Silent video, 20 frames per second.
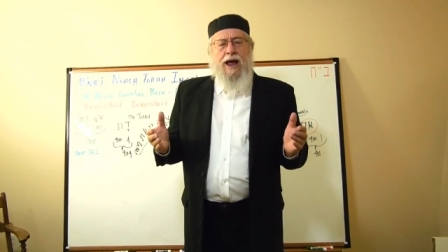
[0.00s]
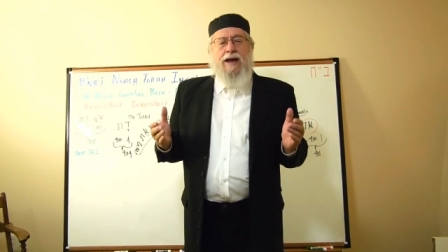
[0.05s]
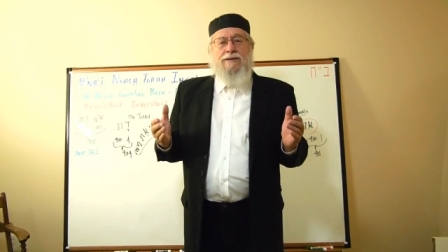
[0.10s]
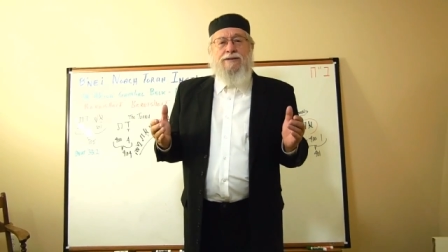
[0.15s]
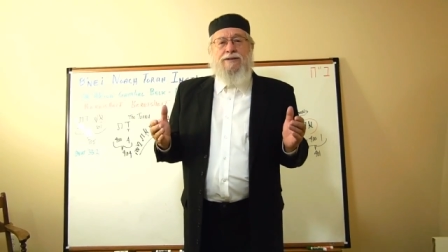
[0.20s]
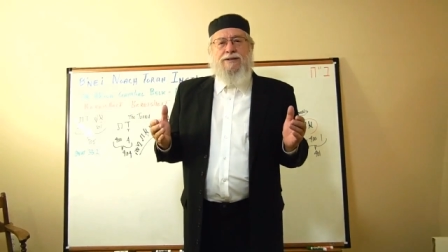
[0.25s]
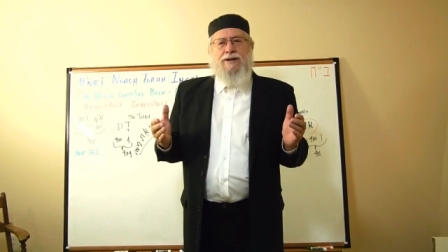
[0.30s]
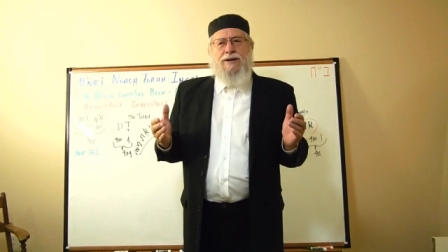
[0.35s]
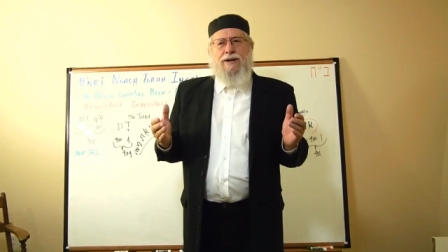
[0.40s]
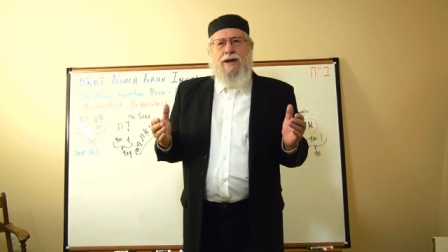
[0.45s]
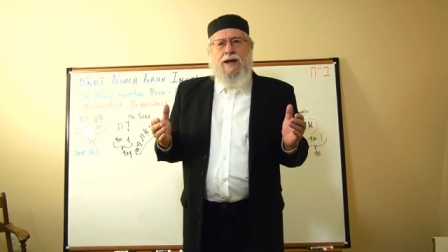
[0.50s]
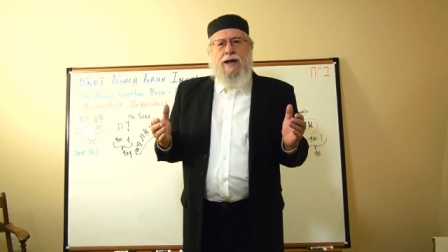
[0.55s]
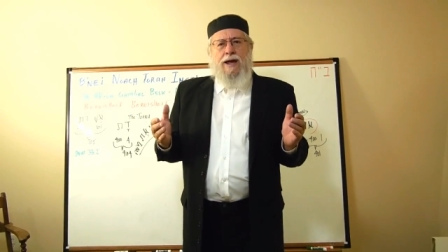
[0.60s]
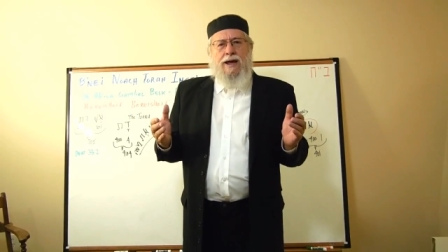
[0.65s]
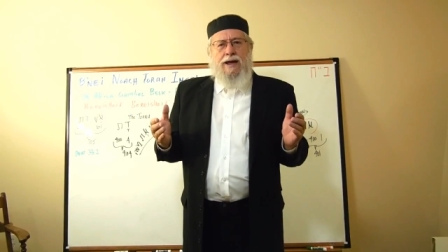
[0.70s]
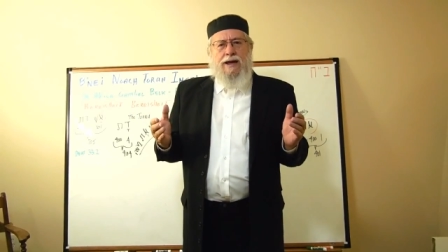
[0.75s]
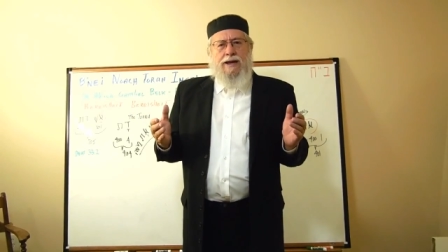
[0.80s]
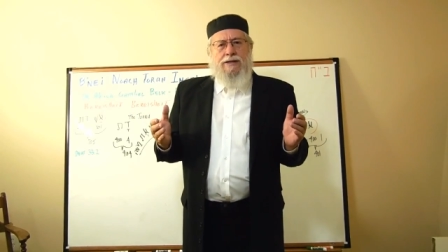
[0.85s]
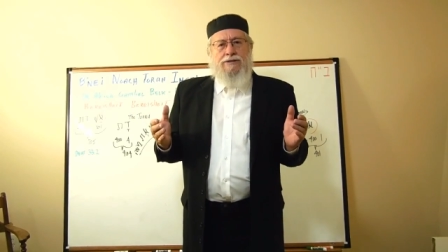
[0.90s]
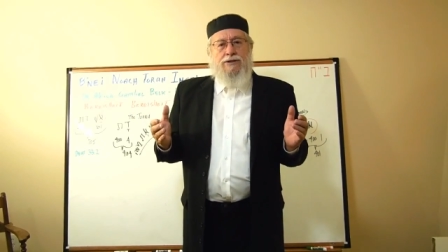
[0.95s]
Et
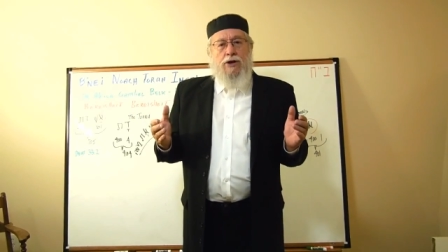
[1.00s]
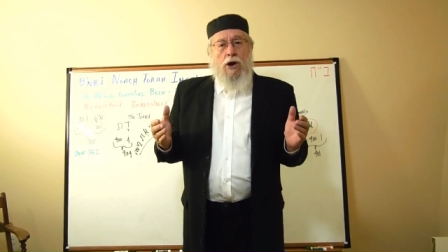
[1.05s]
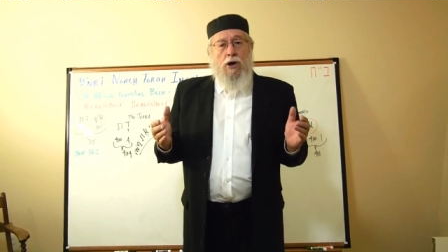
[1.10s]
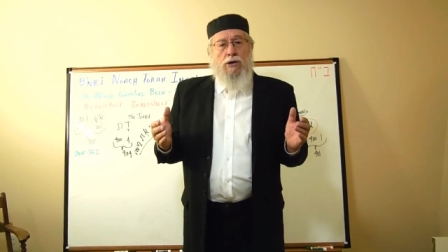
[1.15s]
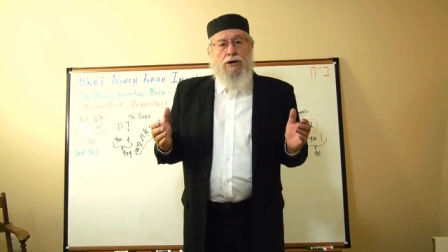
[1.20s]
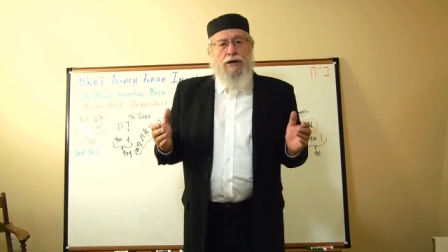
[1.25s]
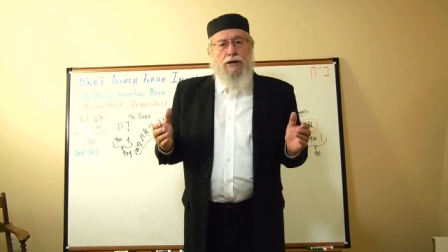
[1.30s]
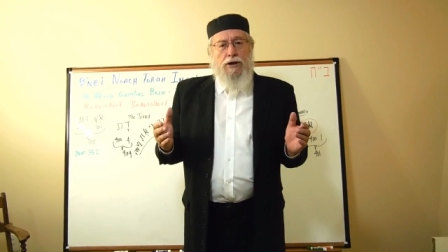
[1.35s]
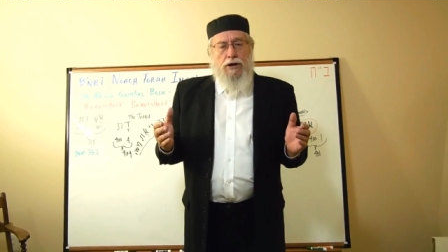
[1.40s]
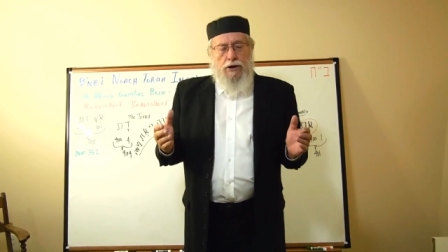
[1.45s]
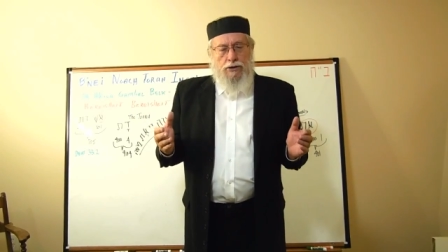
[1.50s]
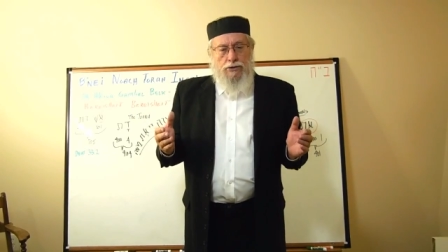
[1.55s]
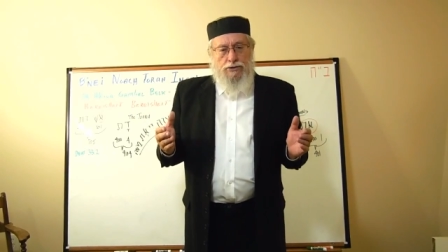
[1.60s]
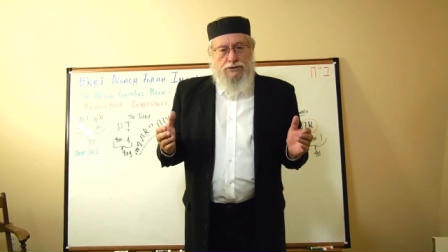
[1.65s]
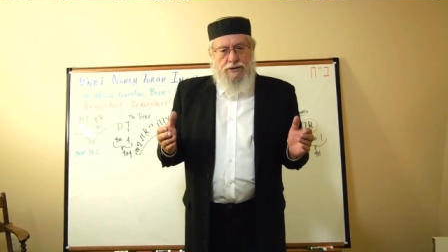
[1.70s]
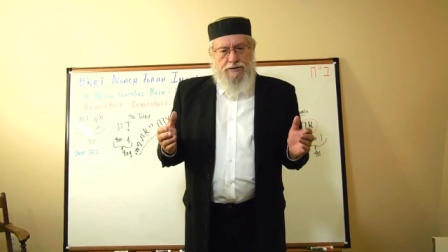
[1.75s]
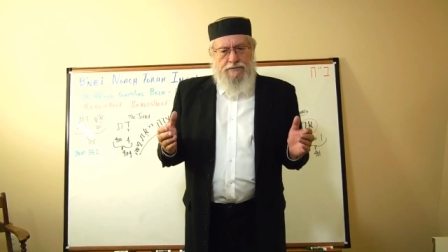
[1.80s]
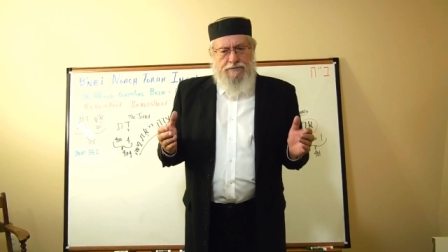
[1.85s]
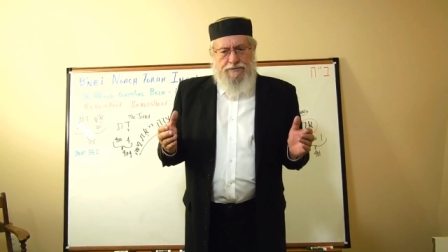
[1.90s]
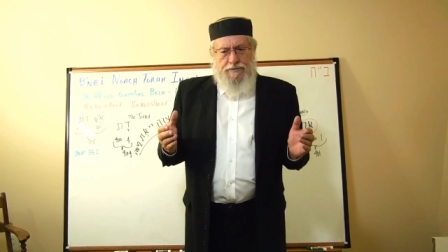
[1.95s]
is
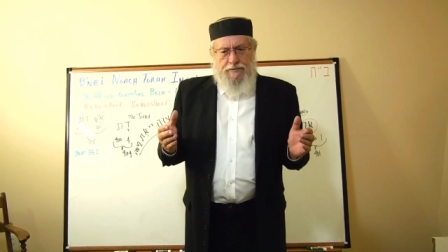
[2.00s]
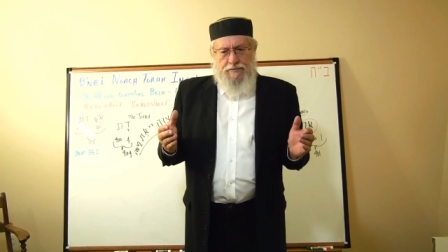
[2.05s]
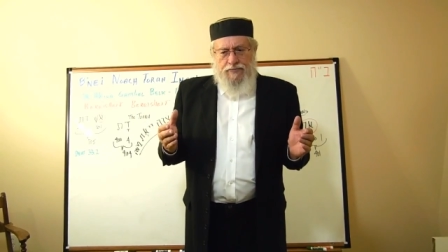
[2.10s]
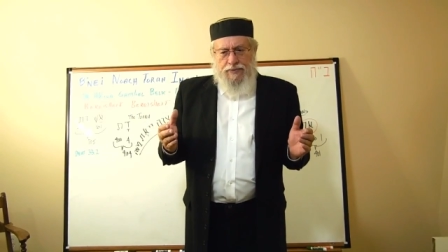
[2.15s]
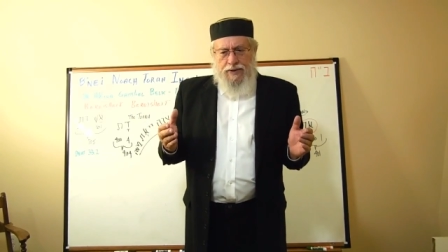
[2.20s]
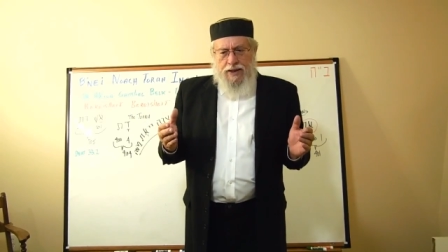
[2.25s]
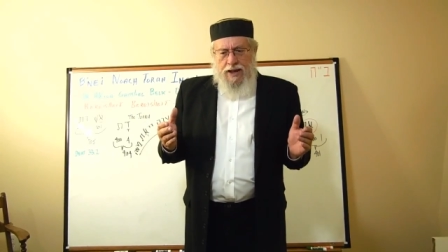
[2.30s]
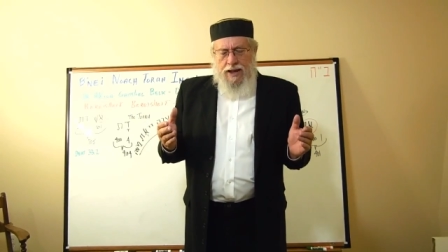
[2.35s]
all-inclusive.